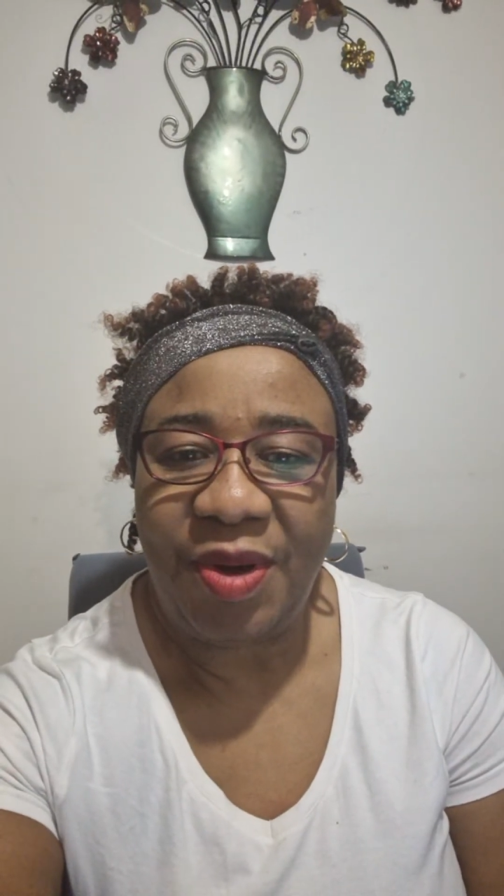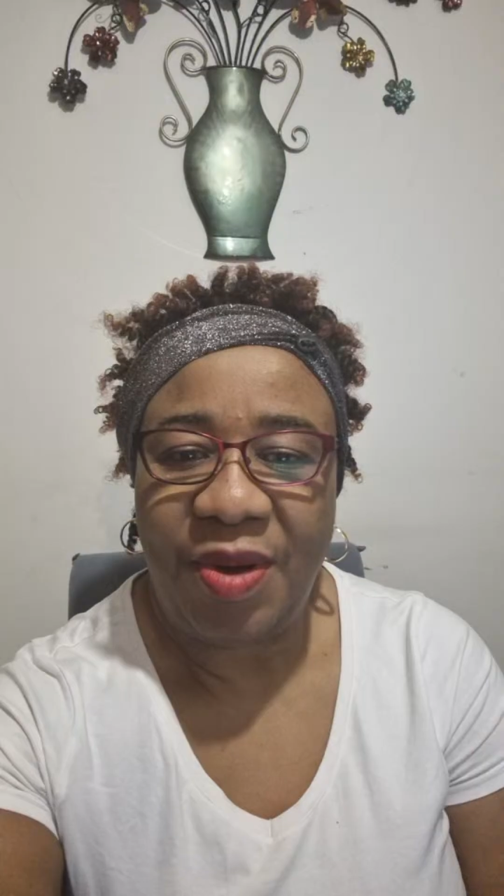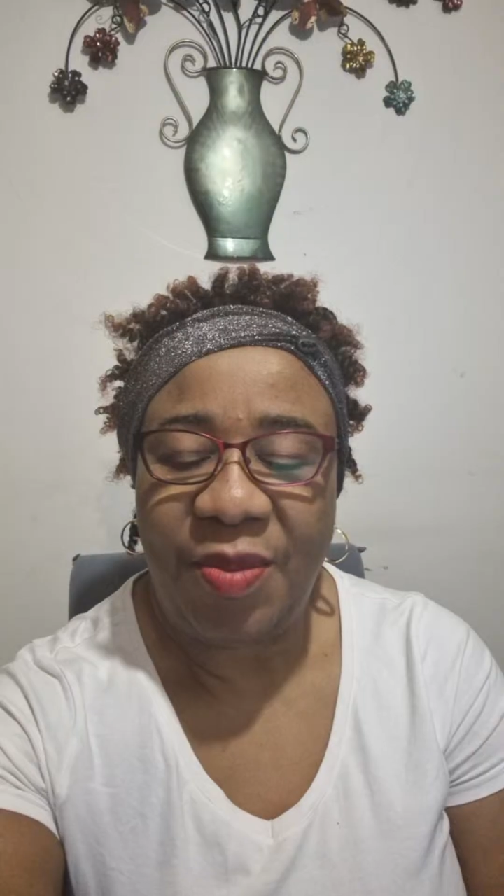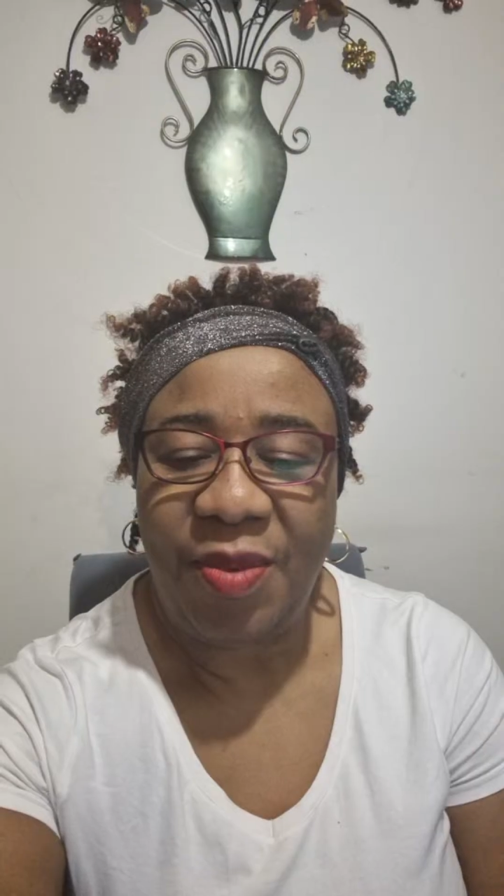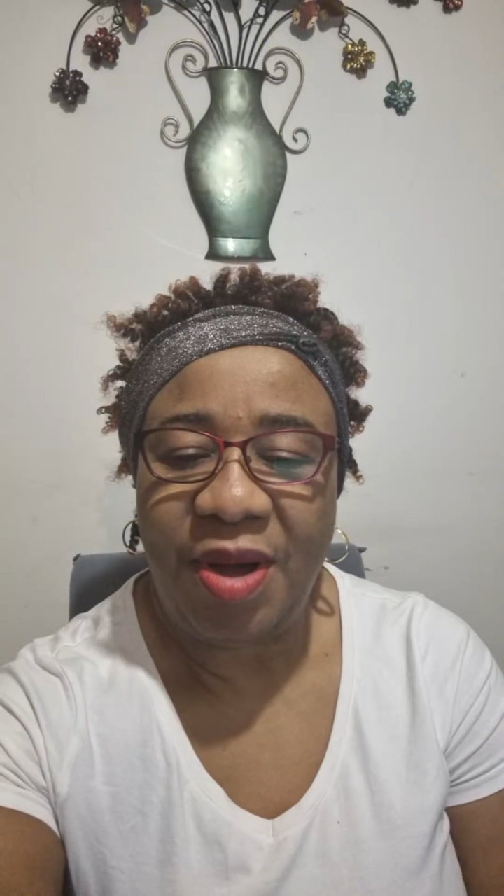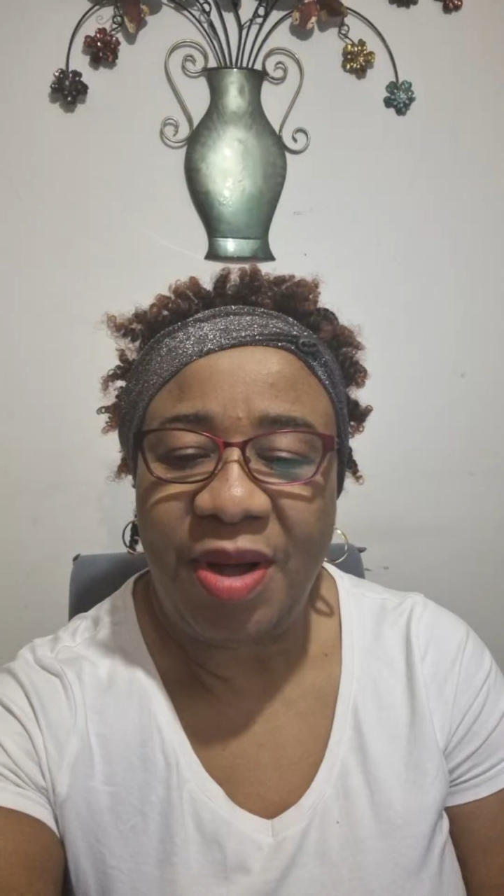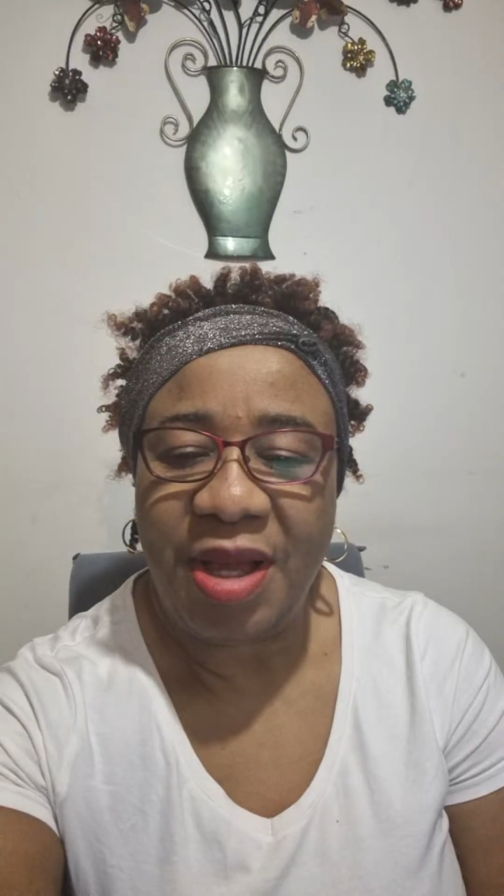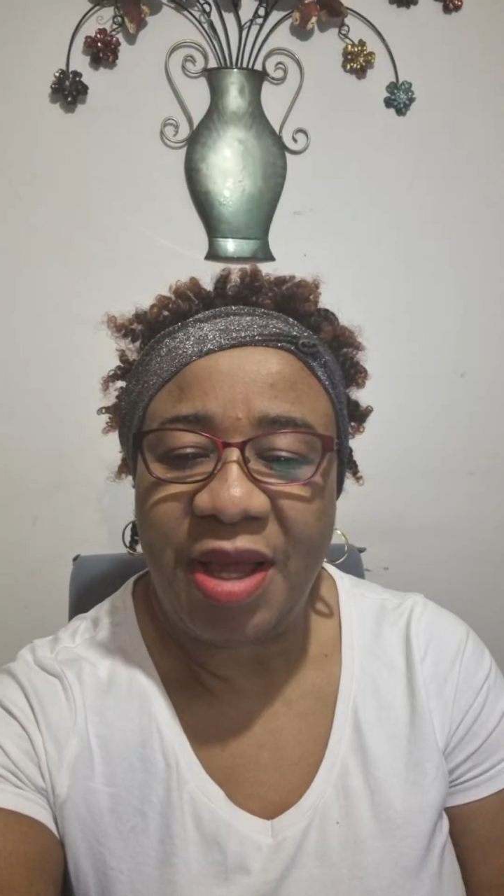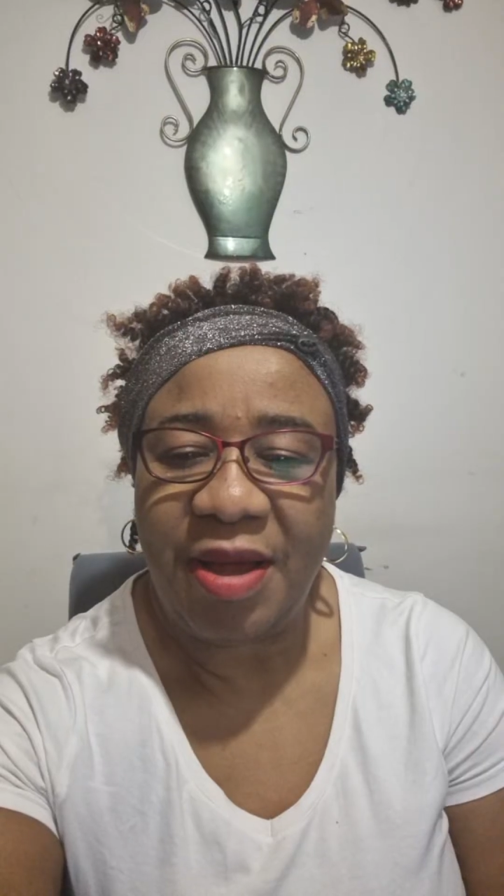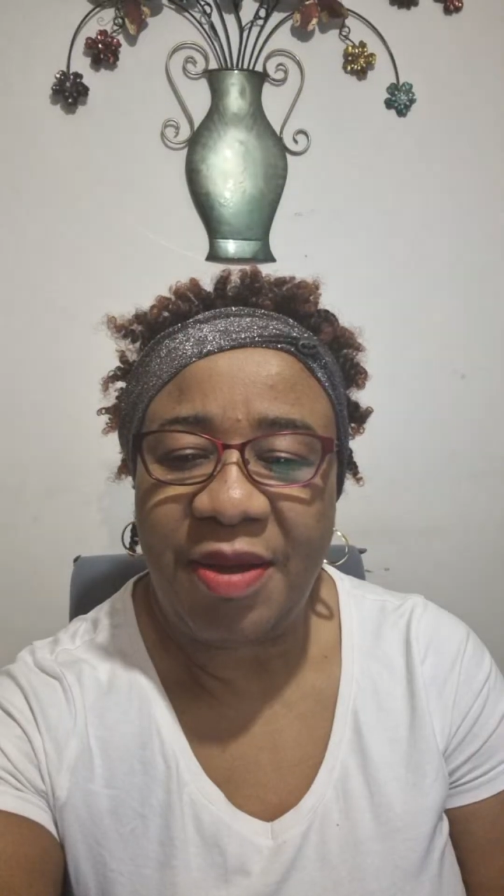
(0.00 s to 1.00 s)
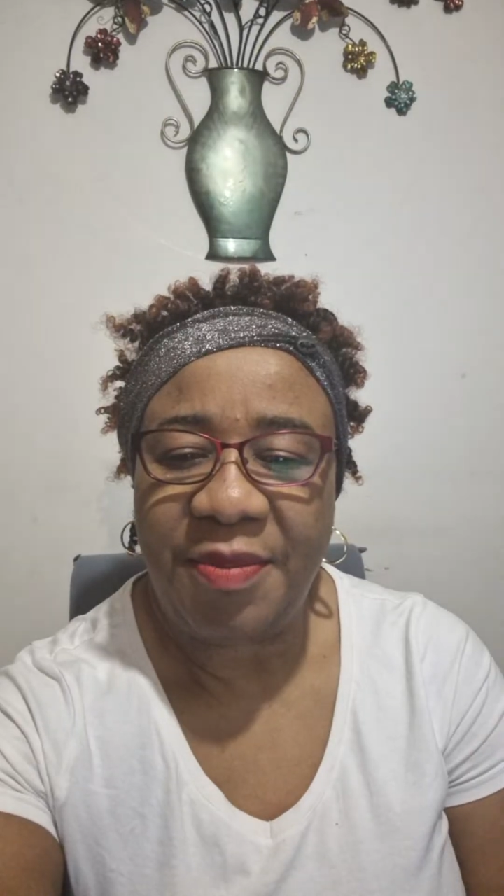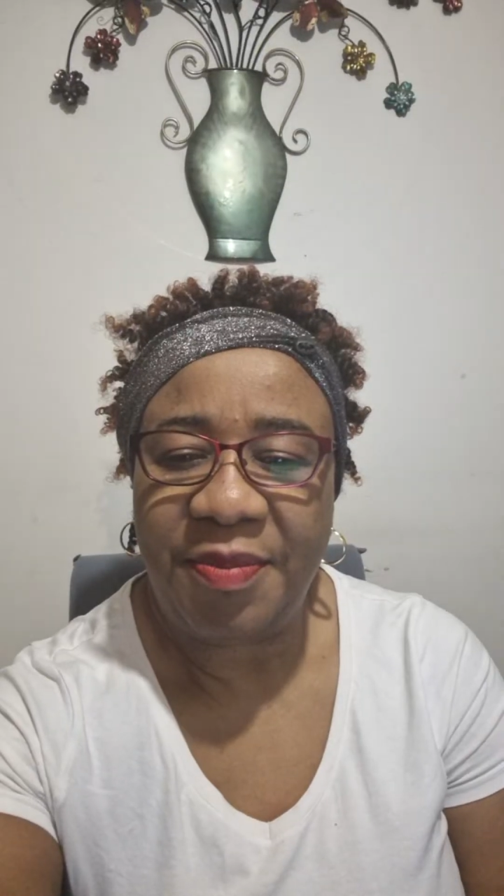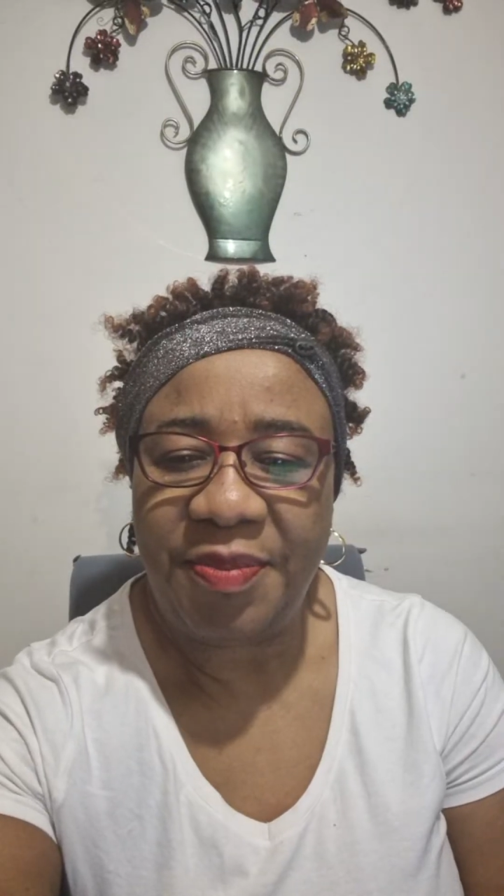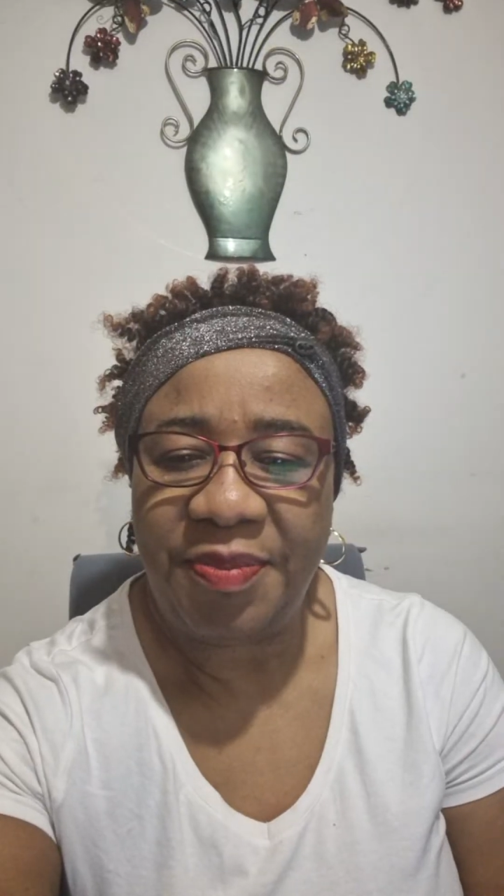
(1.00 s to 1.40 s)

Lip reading: are welcome.